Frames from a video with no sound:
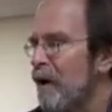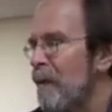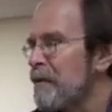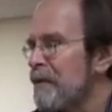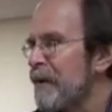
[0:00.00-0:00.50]

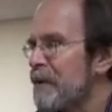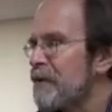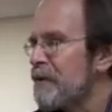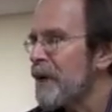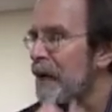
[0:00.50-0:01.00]

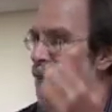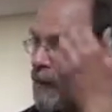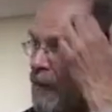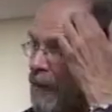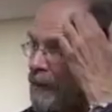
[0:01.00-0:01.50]
observations I
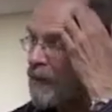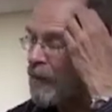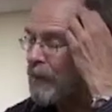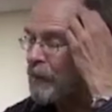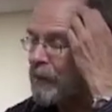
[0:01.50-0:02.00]
happen to have
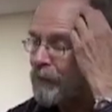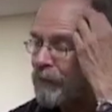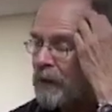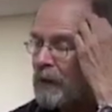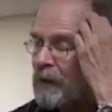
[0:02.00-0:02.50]
available?
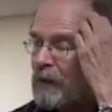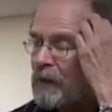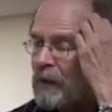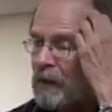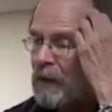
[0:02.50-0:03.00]

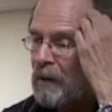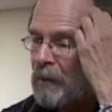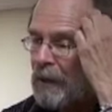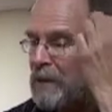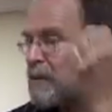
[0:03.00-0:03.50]

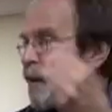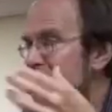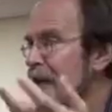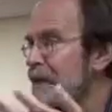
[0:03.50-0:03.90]
And it's a pretty